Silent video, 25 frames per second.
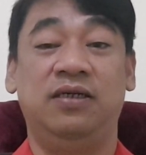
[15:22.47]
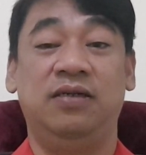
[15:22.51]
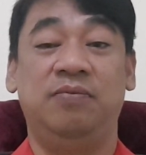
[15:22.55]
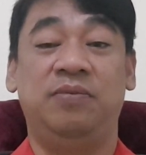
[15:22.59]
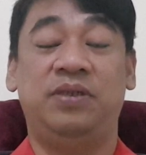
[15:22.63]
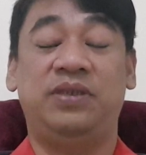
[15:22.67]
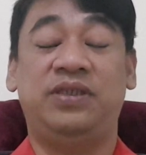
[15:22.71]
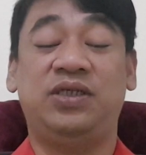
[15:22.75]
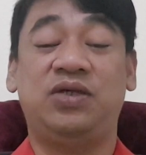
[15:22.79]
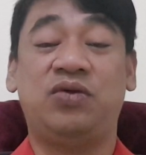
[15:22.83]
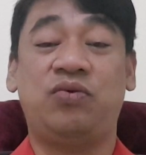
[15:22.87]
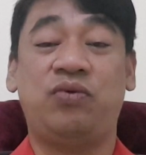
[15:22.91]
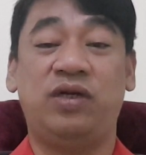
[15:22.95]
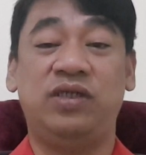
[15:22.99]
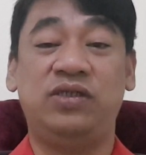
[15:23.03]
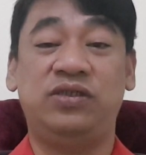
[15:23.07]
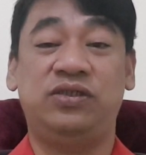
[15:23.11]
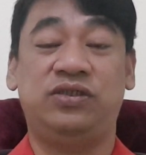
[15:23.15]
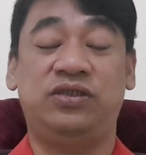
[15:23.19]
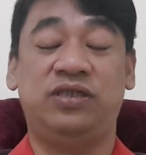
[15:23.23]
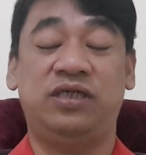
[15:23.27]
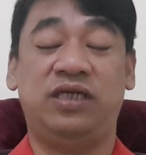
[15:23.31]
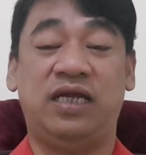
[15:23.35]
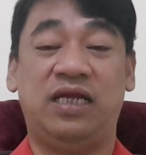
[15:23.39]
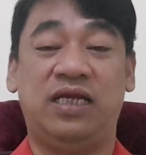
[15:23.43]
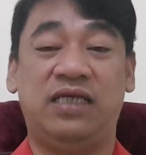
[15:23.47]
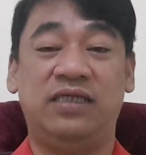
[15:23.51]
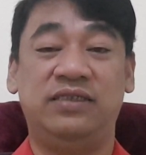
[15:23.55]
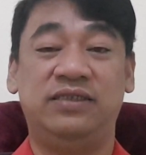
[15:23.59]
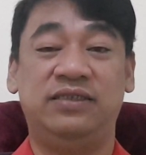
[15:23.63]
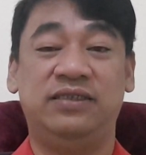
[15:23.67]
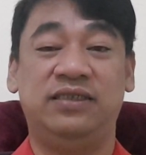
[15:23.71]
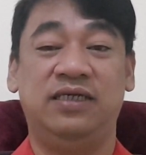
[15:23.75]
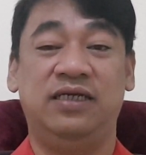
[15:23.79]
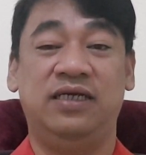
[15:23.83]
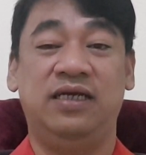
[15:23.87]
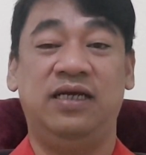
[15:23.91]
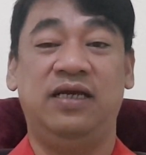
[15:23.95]
But the question
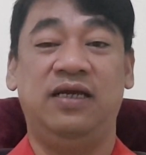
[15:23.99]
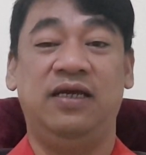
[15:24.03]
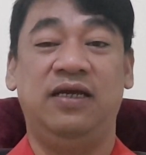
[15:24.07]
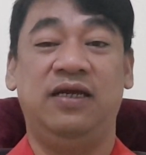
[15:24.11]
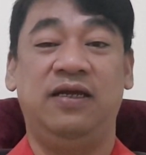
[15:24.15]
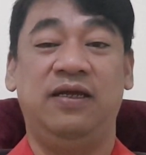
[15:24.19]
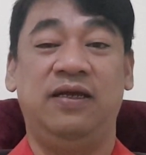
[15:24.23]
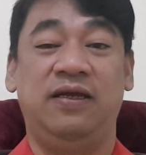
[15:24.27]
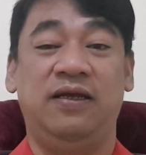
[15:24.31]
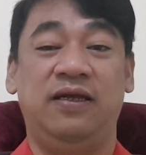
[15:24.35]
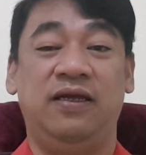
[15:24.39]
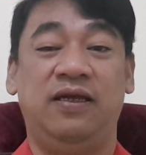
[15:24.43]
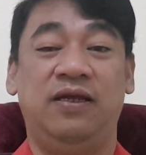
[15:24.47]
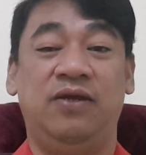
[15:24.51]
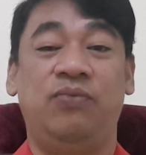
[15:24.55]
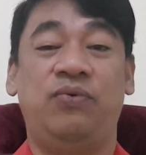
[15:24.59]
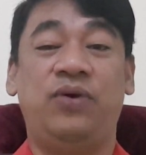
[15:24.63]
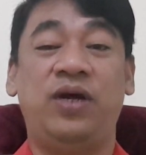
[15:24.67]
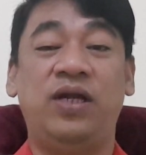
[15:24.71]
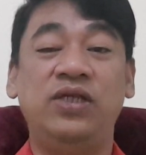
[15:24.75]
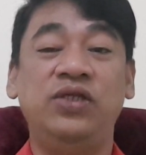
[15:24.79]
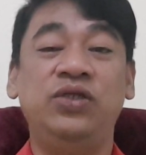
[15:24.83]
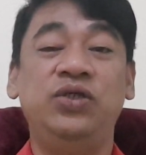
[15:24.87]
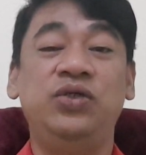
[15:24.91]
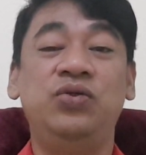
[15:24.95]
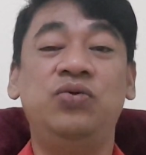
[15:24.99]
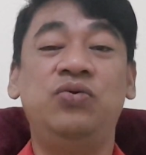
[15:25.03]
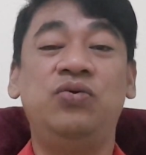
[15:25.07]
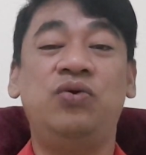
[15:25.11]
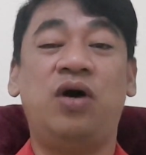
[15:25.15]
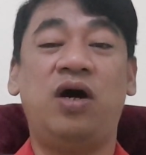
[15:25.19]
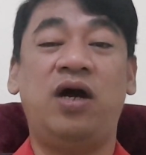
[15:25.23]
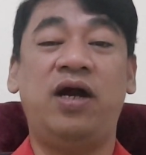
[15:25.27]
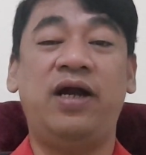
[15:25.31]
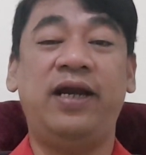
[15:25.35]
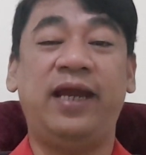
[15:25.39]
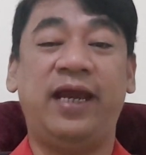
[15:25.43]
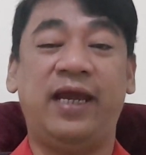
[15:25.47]
is, when you
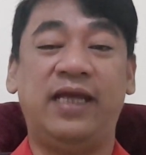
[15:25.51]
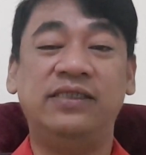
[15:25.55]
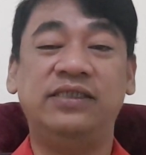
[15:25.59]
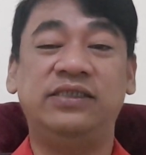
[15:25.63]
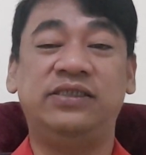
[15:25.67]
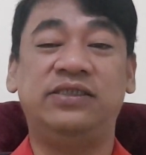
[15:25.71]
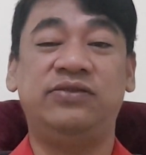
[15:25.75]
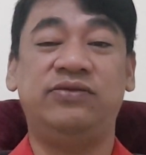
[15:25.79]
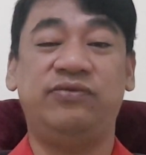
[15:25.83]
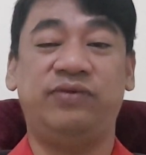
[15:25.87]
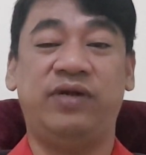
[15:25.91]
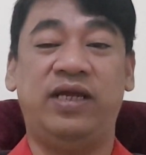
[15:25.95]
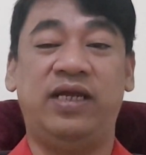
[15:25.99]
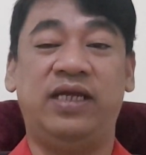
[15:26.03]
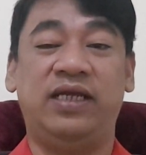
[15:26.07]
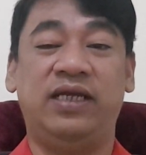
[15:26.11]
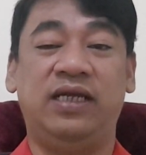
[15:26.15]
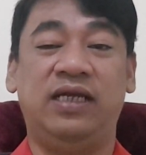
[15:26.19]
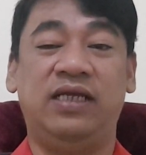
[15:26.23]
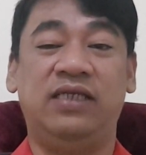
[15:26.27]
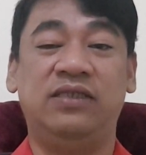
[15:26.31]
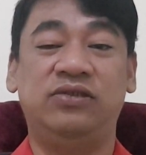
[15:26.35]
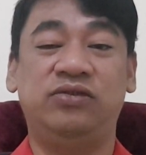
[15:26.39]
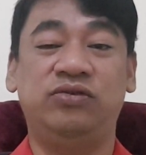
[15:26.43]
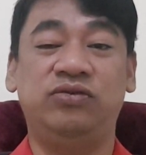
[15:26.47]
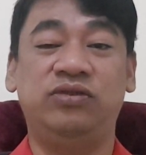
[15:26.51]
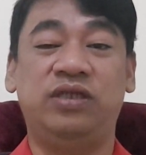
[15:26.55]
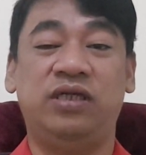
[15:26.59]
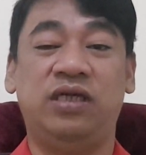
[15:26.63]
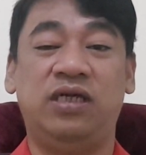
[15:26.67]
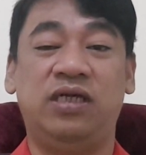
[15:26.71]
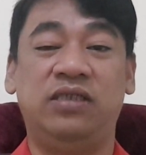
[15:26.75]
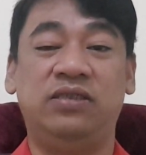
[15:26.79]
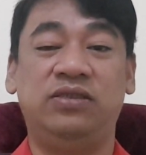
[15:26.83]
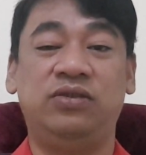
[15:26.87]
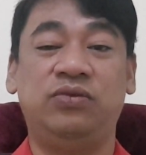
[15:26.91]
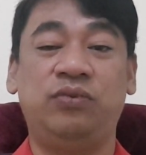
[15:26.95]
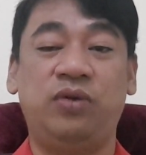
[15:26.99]
are entering into
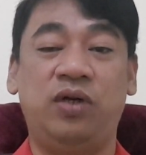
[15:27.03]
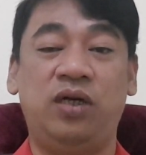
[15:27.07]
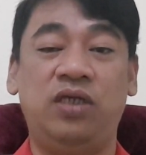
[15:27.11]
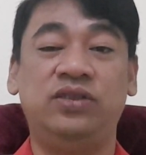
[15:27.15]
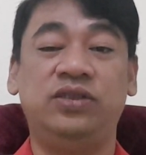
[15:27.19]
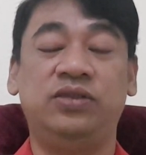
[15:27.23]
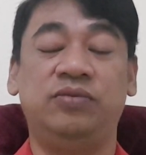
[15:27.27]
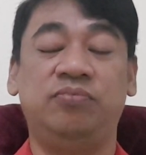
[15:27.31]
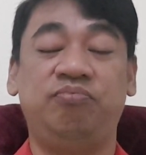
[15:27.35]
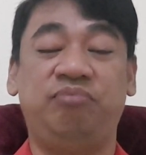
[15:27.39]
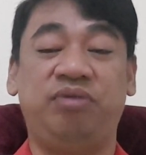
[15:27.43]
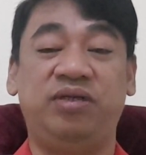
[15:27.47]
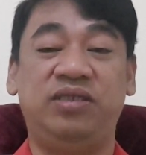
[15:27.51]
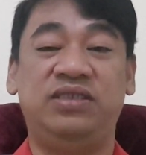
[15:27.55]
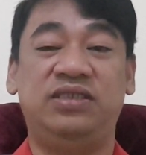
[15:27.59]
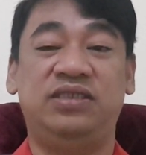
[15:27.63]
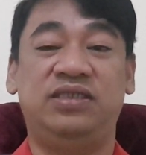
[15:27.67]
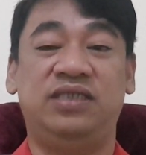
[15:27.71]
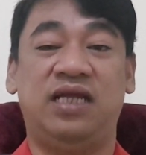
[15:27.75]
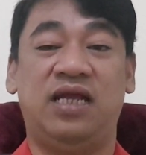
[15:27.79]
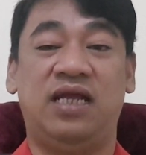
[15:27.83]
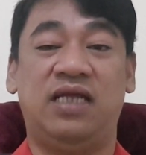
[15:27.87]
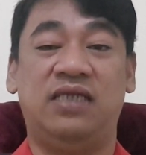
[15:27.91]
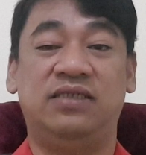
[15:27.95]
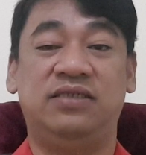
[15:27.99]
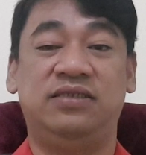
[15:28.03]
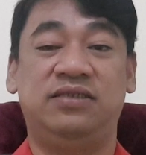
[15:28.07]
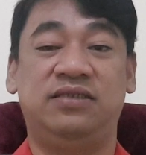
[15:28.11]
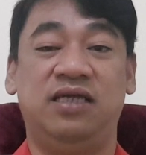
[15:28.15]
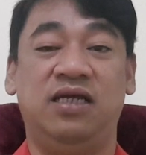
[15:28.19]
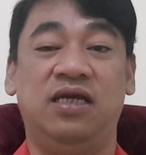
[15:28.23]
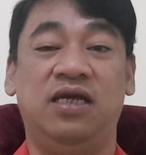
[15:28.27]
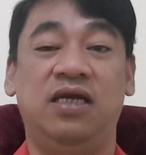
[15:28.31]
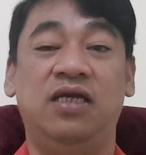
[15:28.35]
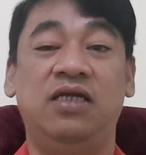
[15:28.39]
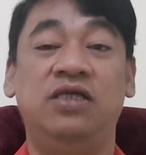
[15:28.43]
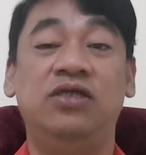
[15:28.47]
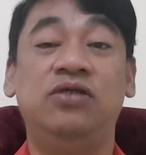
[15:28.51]
the world of business,
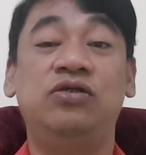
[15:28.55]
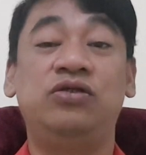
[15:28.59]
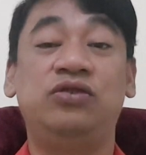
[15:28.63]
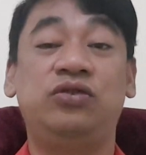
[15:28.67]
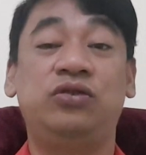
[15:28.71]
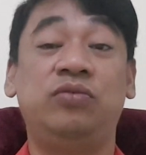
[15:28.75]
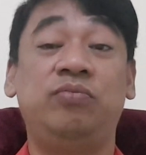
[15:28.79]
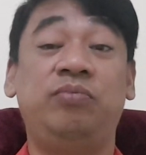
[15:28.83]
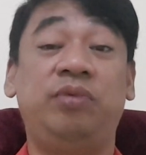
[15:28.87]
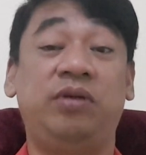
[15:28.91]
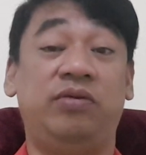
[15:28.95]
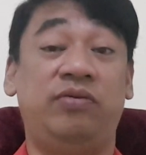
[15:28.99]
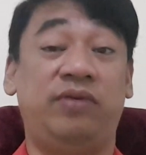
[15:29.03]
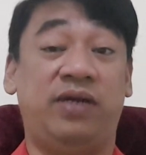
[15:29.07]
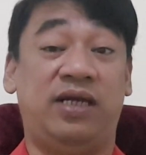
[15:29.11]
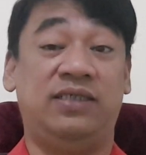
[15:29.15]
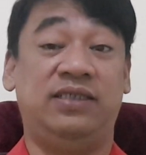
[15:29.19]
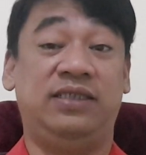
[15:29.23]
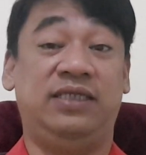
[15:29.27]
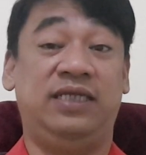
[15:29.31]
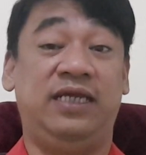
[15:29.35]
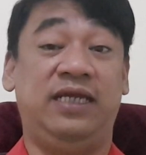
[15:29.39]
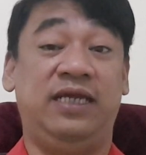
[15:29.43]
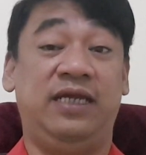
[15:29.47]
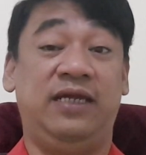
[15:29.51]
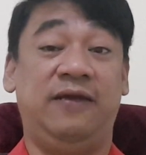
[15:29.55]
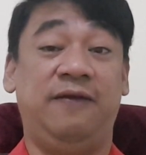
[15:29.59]
you should be ready